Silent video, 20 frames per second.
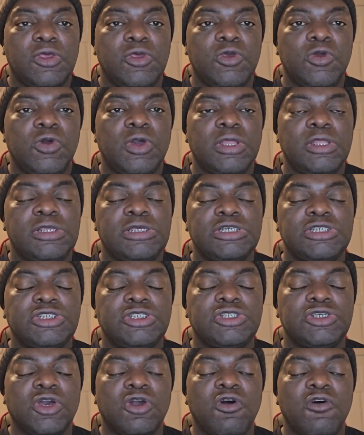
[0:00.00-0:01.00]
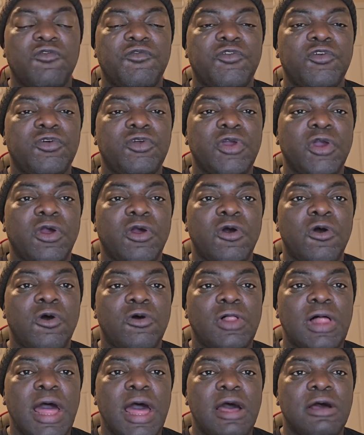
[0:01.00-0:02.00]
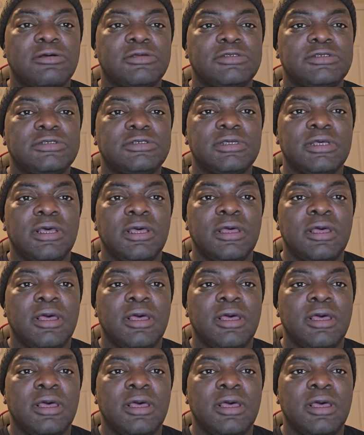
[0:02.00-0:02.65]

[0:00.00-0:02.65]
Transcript: you can just go through your whole house,